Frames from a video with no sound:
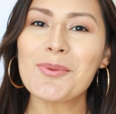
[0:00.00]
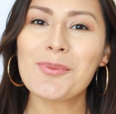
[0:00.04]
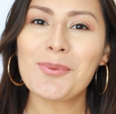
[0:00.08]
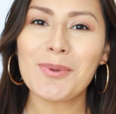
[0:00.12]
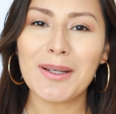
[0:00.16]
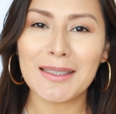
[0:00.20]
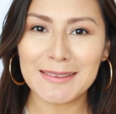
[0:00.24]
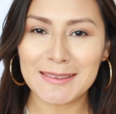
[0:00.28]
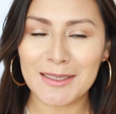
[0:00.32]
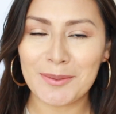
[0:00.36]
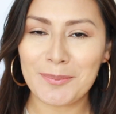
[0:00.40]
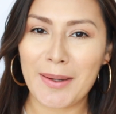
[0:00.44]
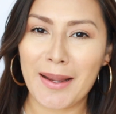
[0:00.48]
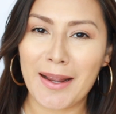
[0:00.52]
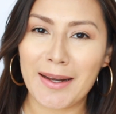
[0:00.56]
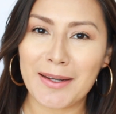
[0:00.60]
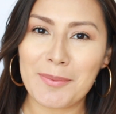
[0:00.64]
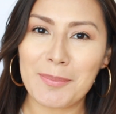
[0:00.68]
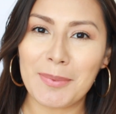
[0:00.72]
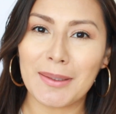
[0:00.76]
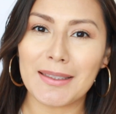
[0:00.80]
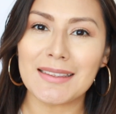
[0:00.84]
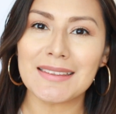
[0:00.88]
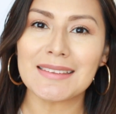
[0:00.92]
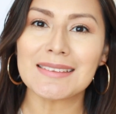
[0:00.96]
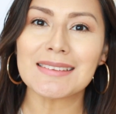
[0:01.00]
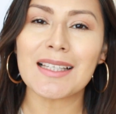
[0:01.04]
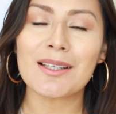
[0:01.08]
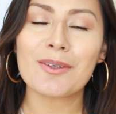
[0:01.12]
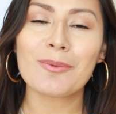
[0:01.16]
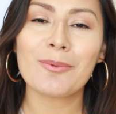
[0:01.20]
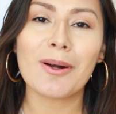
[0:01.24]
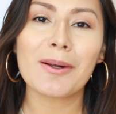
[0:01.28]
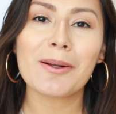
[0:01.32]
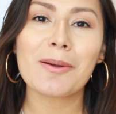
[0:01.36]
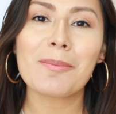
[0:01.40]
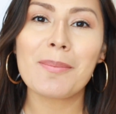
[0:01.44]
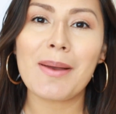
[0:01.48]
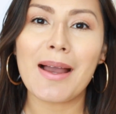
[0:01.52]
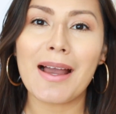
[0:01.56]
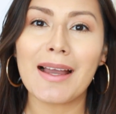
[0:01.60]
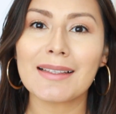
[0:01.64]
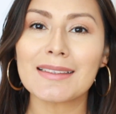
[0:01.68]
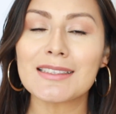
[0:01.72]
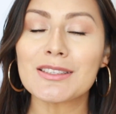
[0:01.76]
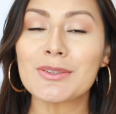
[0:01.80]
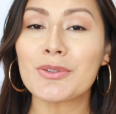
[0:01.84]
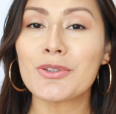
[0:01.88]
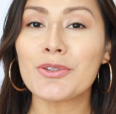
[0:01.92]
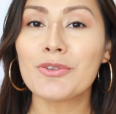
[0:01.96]
What's up my honey bunnies and welcome
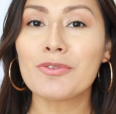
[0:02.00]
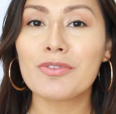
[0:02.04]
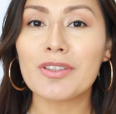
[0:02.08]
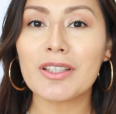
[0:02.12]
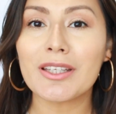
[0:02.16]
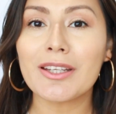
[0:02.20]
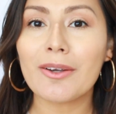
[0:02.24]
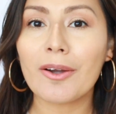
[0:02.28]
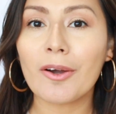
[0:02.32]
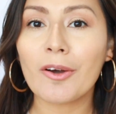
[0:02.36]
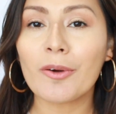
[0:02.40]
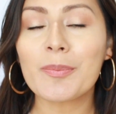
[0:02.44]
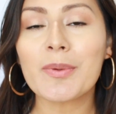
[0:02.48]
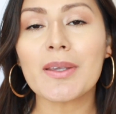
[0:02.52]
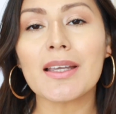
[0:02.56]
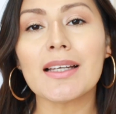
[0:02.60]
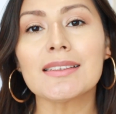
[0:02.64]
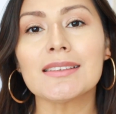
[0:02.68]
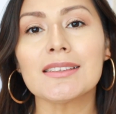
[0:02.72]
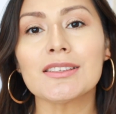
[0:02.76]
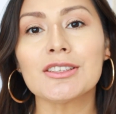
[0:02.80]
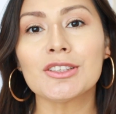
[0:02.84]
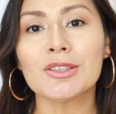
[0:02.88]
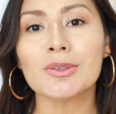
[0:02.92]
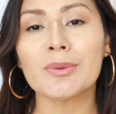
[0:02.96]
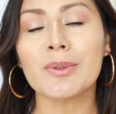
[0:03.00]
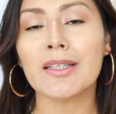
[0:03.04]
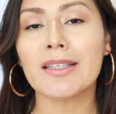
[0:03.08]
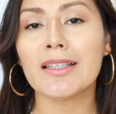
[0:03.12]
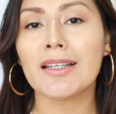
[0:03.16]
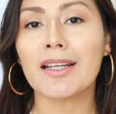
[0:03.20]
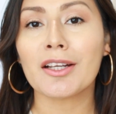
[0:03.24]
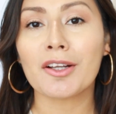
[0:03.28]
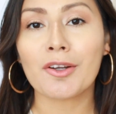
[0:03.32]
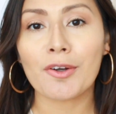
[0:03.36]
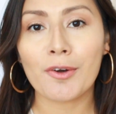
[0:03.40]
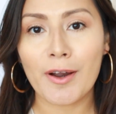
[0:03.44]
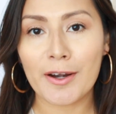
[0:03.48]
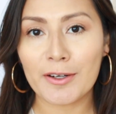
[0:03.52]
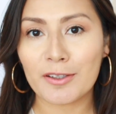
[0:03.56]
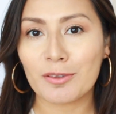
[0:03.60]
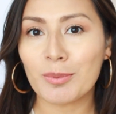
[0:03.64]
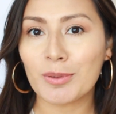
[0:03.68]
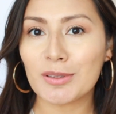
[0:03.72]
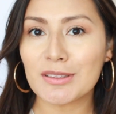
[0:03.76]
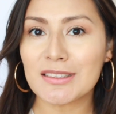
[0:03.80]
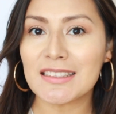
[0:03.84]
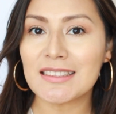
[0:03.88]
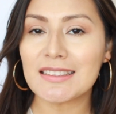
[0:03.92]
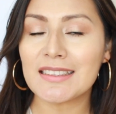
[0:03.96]
back to a new video. Hope you guys are doing
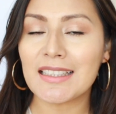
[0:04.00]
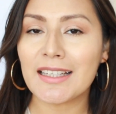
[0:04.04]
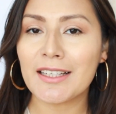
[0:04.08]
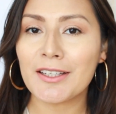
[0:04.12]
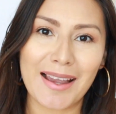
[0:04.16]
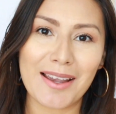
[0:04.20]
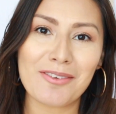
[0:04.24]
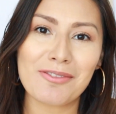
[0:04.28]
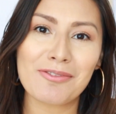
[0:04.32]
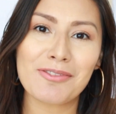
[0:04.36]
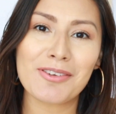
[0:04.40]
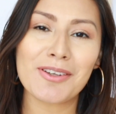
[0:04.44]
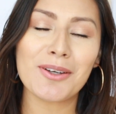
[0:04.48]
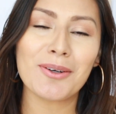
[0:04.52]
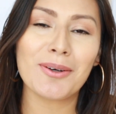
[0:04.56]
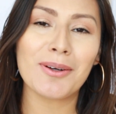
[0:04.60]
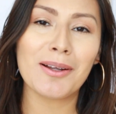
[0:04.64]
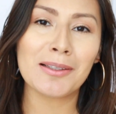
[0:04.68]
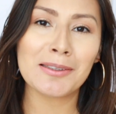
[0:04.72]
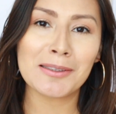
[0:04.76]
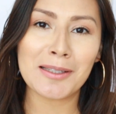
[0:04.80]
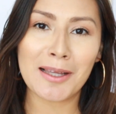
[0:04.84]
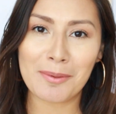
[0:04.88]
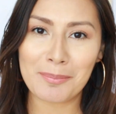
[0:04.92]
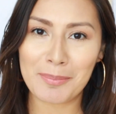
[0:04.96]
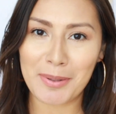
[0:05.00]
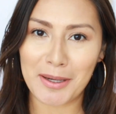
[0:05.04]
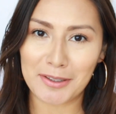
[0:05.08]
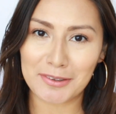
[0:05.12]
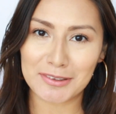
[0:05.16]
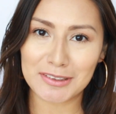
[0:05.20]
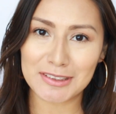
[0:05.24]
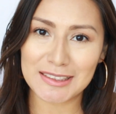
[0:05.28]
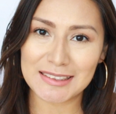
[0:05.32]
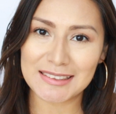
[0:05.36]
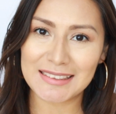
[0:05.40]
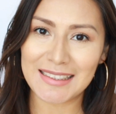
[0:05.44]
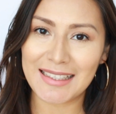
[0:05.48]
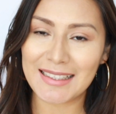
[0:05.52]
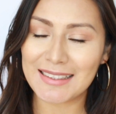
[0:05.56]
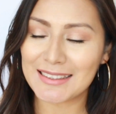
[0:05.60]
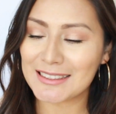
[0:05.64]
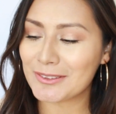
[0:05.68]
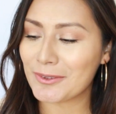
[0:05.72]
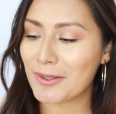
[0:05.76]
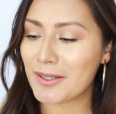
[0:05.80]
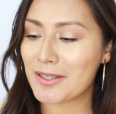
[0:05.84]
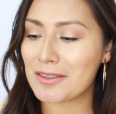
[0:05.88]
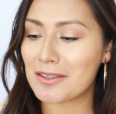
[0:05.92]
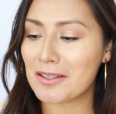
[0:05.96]
incredible today. I feel a lot better today,
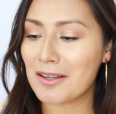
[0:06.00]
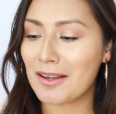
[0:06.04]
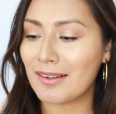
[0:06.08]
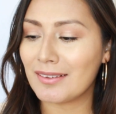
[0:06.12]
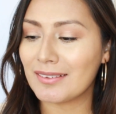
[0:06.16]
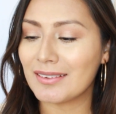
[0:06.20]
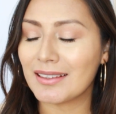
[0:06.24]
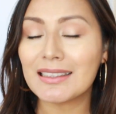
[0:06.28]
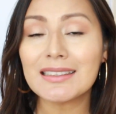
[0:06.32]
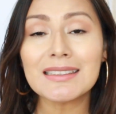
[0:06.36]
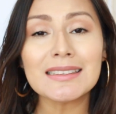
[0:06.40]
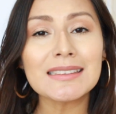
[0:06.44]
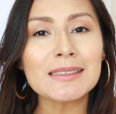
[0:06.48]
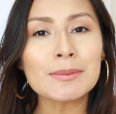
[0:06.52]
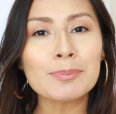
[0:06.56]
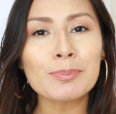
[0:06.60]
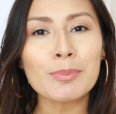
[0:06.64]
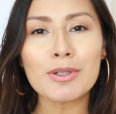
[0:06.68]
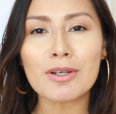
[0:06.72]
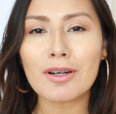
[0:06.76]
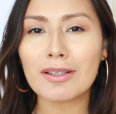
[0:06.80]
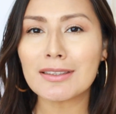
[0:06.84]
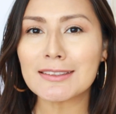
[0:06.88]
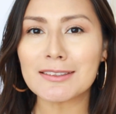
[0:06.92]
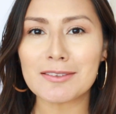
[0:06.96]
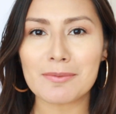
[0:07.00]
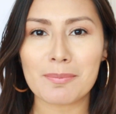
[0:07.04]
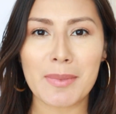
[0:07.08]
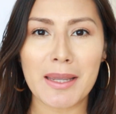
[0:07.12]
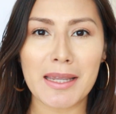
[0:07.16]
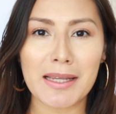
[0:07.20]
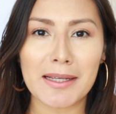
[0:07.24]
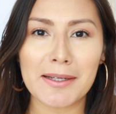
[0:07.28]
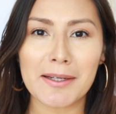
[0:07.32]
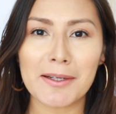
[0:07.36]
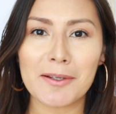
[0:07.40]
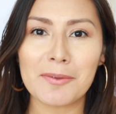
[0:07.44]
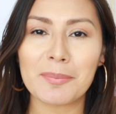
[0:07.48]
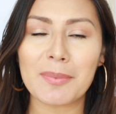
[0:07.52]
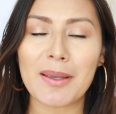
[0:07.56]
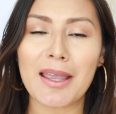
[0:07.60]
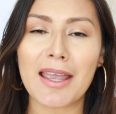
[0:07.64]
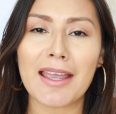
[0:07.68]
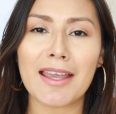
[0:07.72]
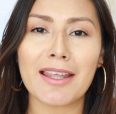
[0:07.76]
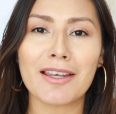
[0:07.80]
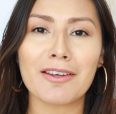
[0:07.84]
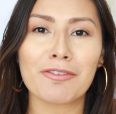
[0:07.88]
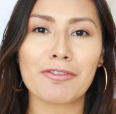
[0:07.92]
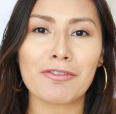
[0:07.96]
so I thought let's put on some makeup
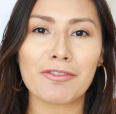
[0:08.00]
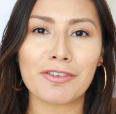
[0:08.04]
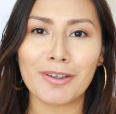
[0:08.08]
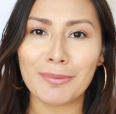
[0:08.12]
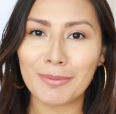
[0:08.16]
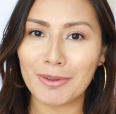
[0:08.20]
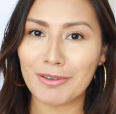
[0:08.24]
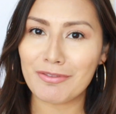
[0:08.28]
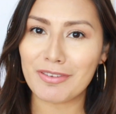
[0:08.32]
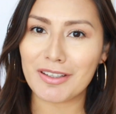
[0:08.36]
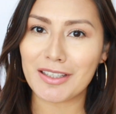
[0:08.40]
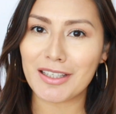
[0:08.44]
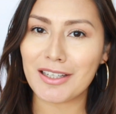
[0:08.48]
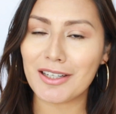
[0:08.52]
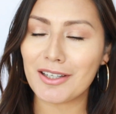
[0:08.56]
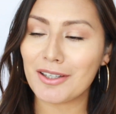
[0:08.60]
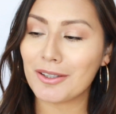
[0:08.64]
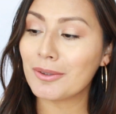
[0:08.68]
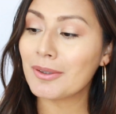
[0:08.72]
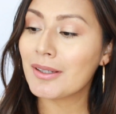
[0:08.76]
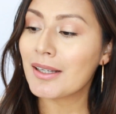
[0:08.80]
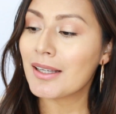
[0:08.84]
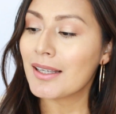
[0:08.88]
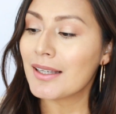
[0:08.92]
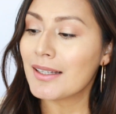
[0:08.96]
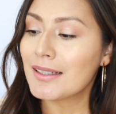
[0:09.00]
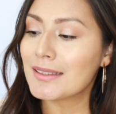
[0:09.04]
and film a video.